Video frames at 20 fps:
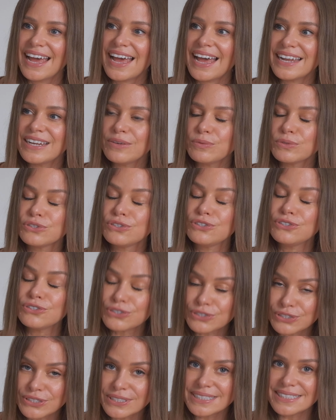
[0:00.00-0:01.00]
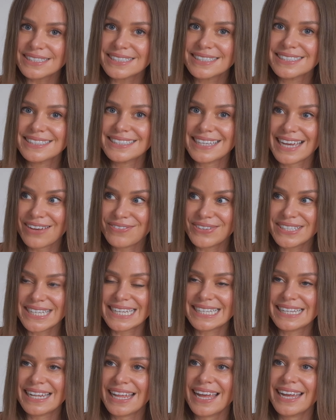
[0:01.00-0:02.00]
And it was good to have a
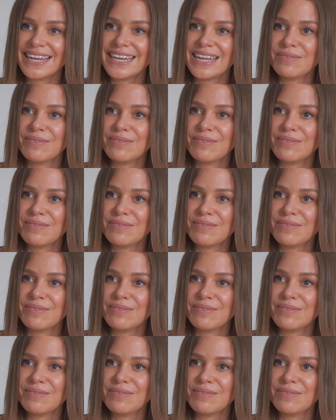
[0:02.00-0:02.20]
deadline.